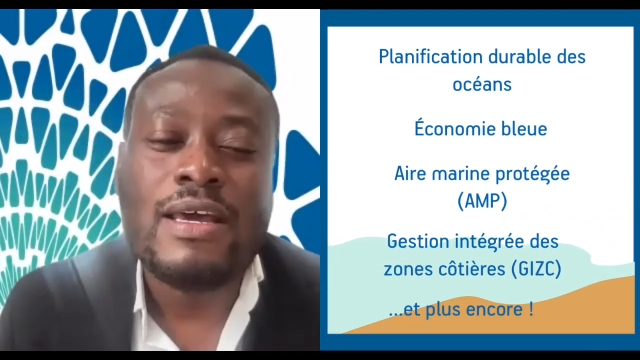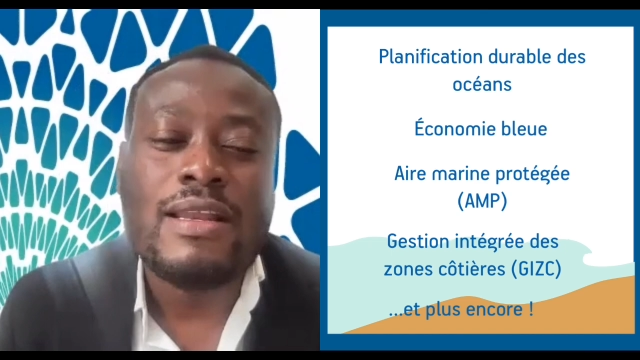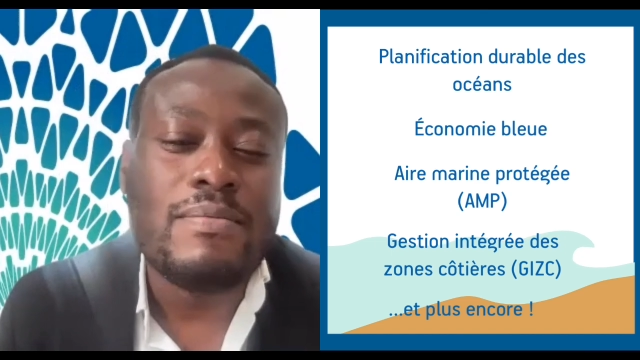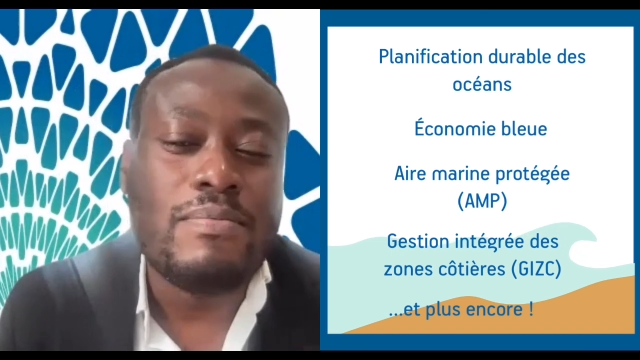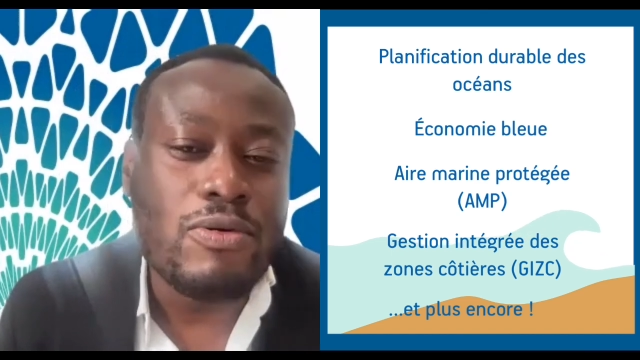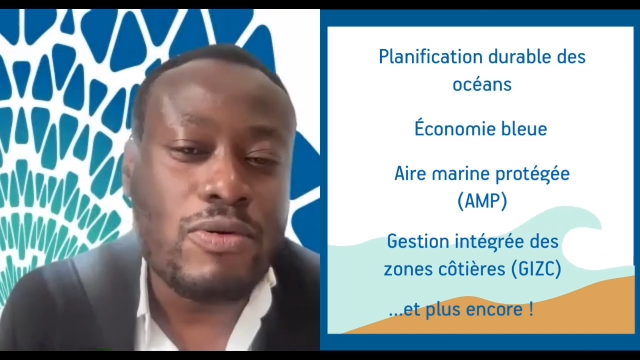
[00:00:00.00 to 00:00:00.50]

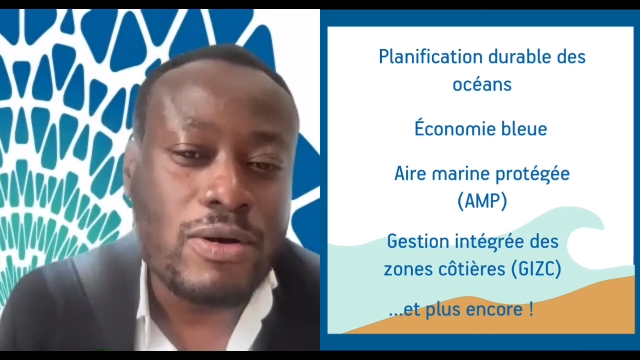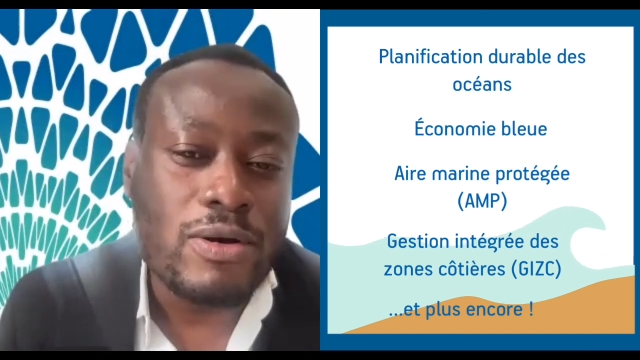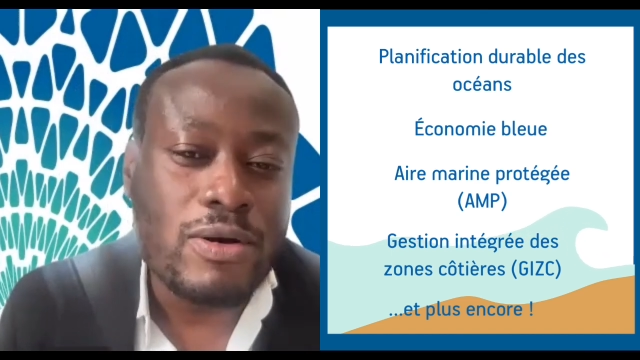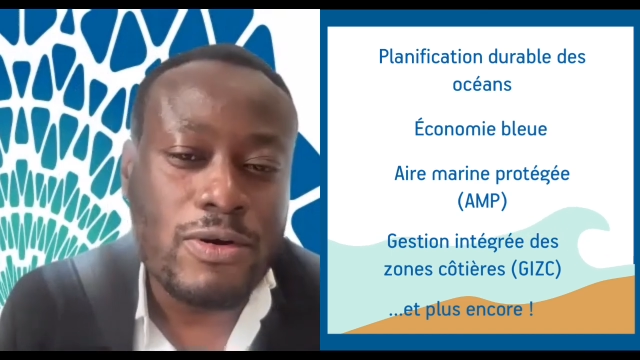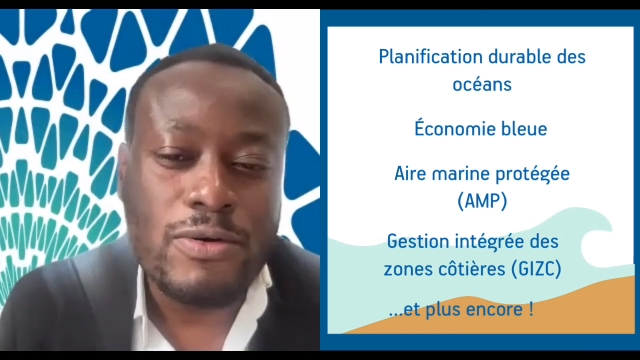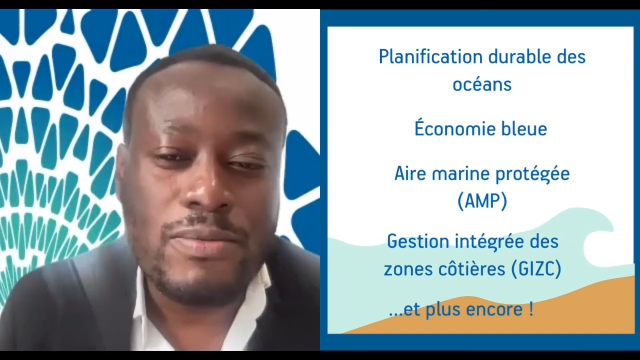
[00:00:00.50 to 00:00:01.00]
the blue
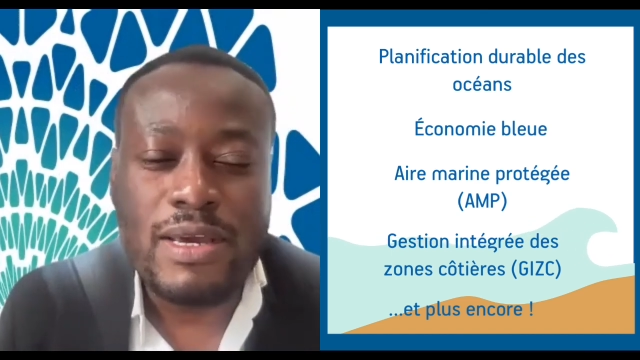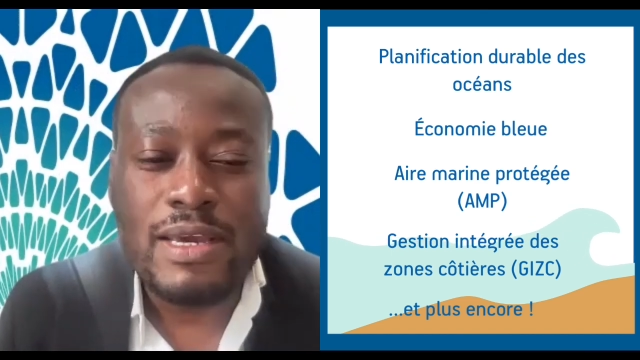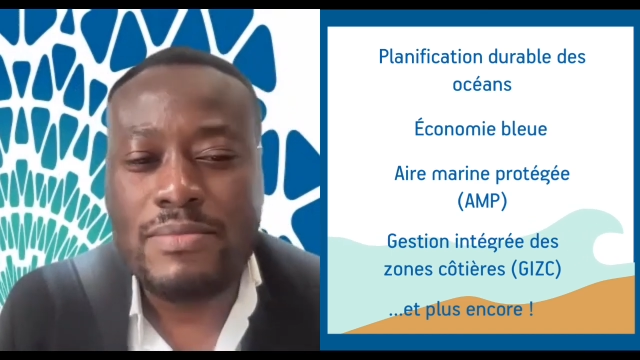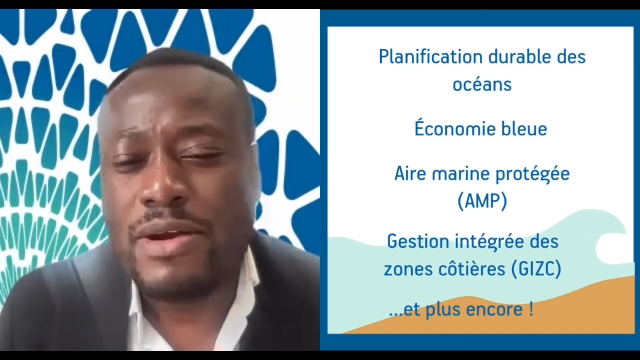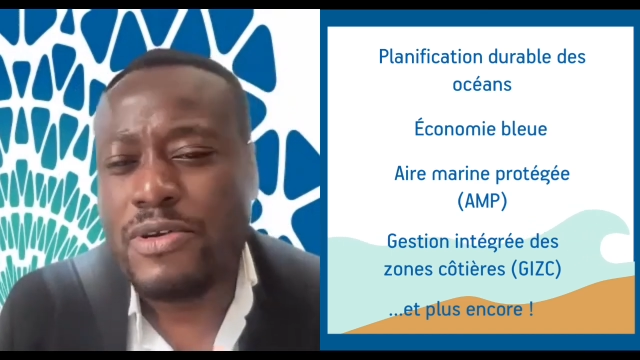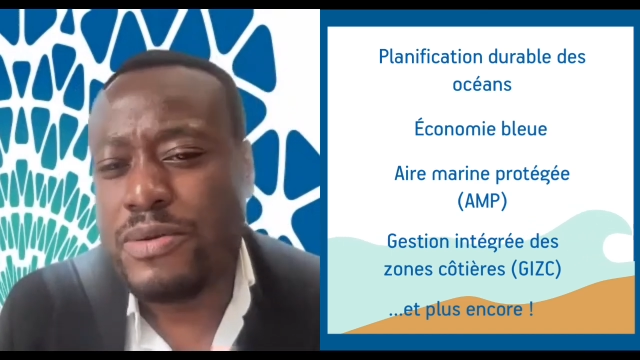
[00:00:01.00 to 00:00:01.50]
economy,
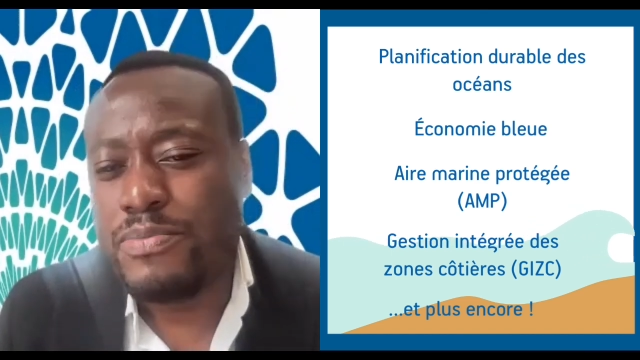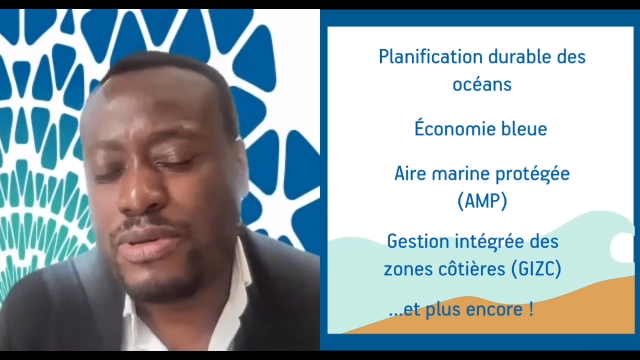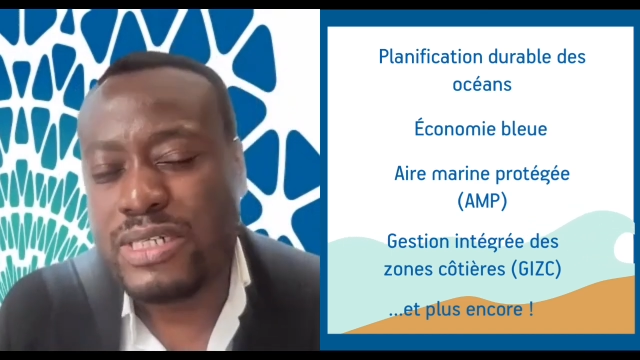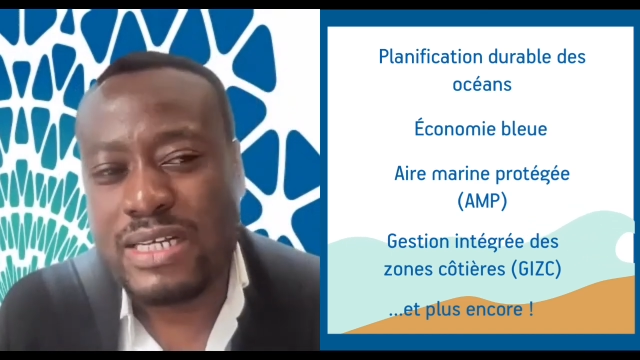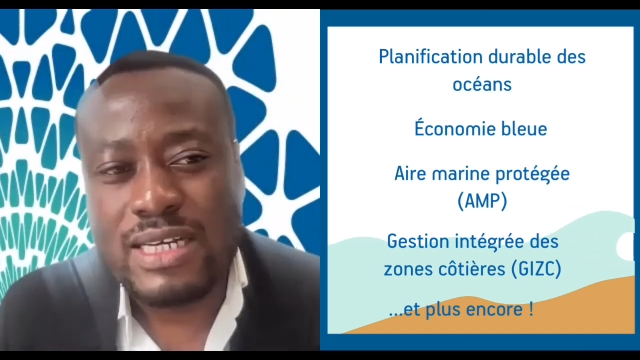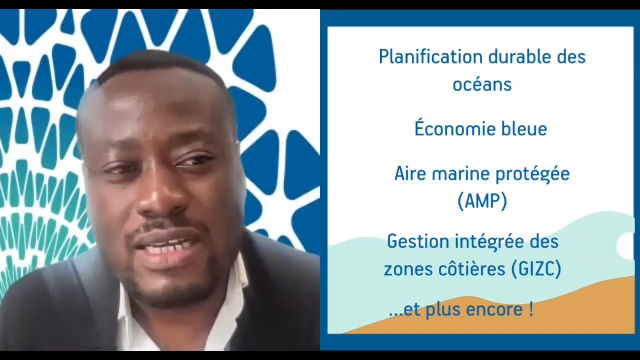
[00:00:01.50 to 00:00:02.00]
marine
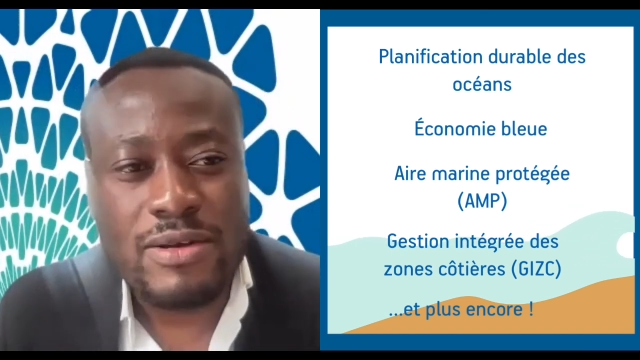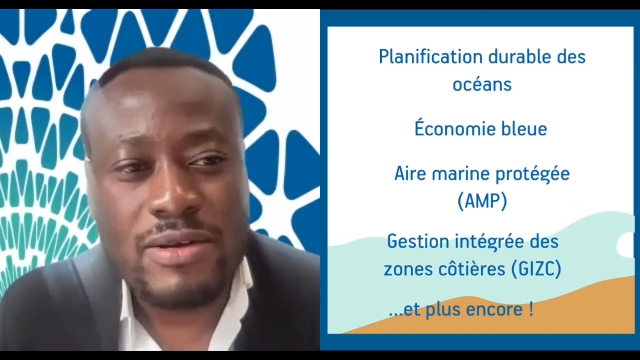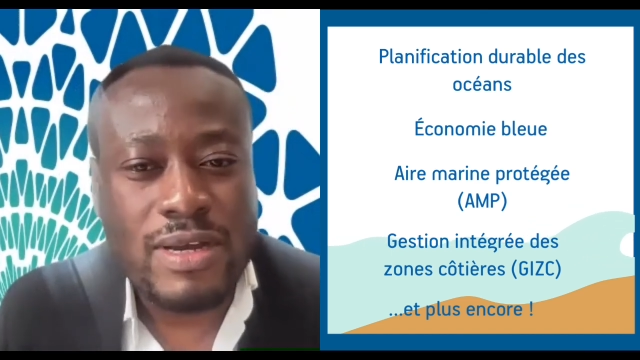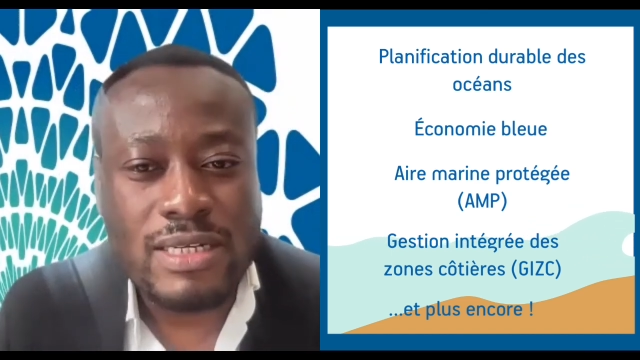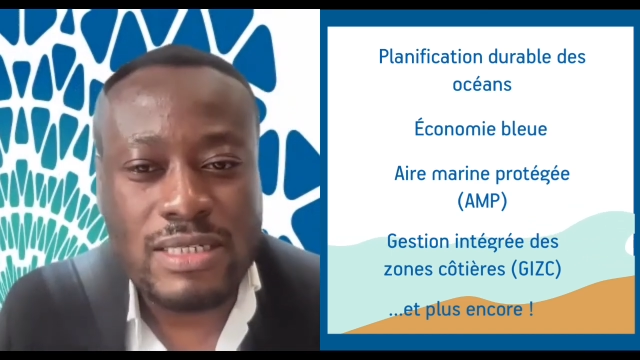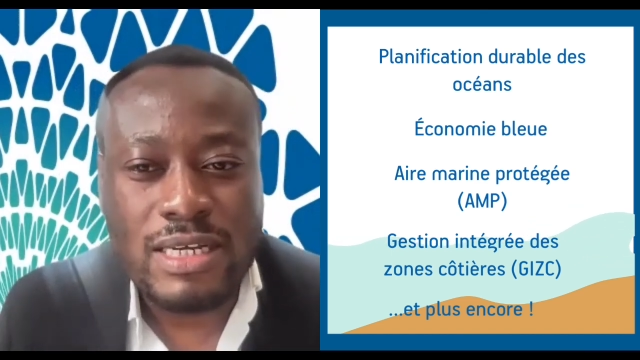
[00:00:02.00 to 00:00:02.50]
protected areas,